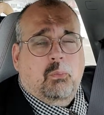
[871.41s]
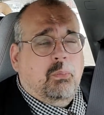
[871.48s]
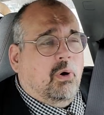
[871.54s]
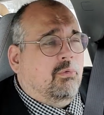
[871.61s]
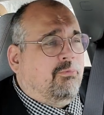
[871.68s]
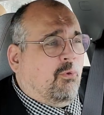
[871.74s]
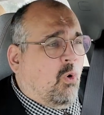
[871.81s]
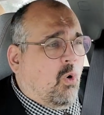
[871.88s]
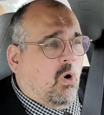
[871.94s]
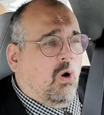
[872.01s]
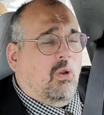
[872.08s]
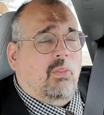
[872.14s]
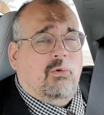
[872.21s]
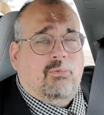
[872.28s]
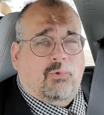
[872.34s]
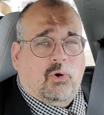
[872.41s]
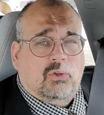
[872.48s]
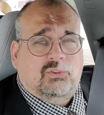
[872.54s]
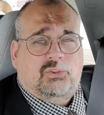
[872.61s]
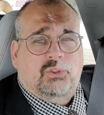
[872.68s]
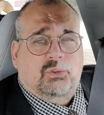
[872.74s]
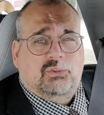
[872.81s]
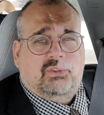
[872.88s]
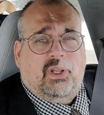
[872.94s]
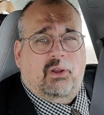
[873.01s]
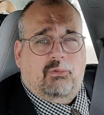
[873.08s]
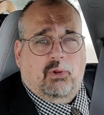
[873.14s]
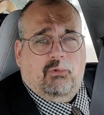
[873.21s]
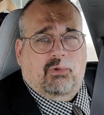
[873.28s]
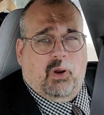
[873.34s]
before the first Tuesday
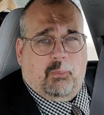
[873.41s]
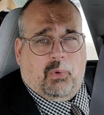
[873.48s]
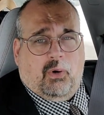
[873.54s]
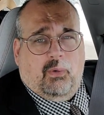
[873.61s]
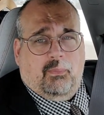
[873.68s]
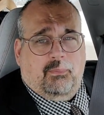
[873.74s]
of November.